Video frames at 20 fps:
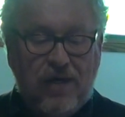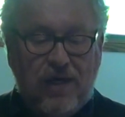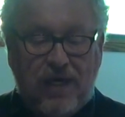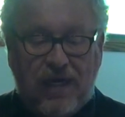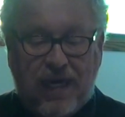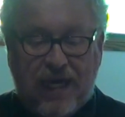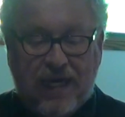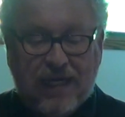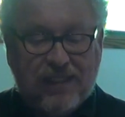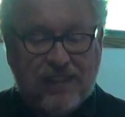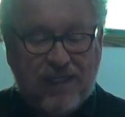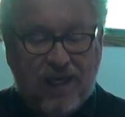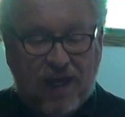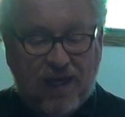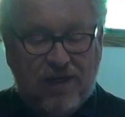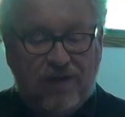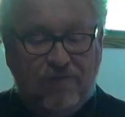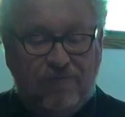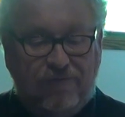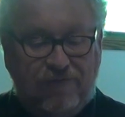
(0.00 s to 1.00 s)
He
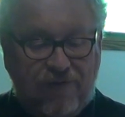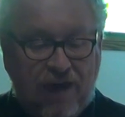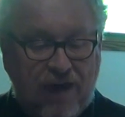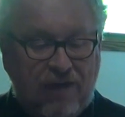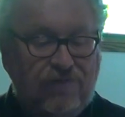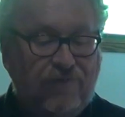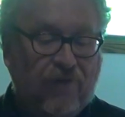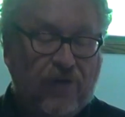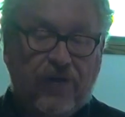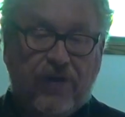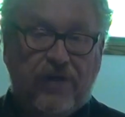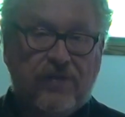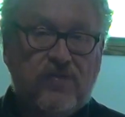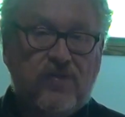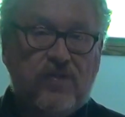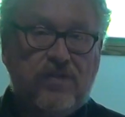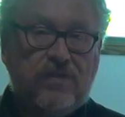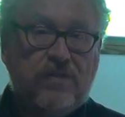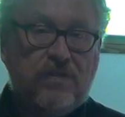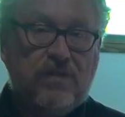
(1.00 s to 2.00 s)
intended
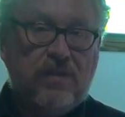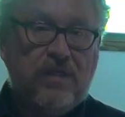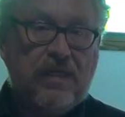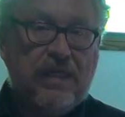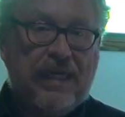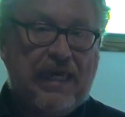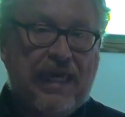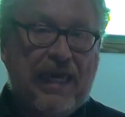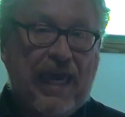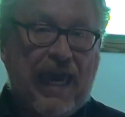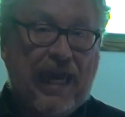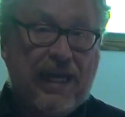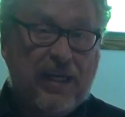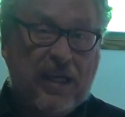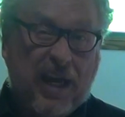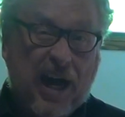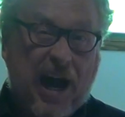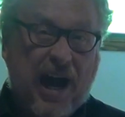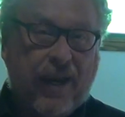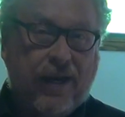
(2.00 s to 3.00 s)
faithfulness and
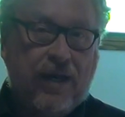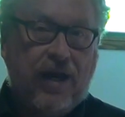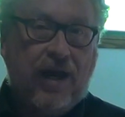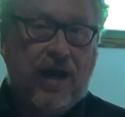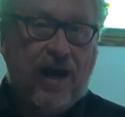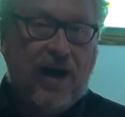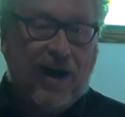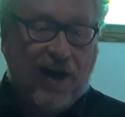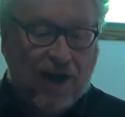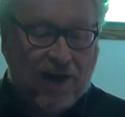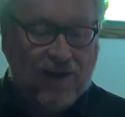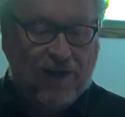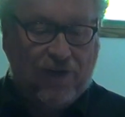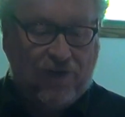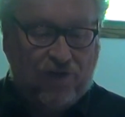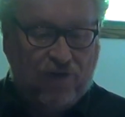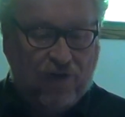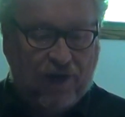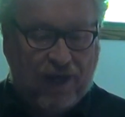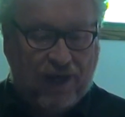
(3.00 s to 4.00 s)
got
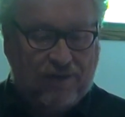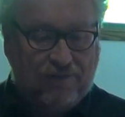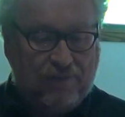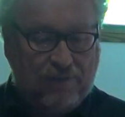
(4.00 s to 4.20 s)
harlotry.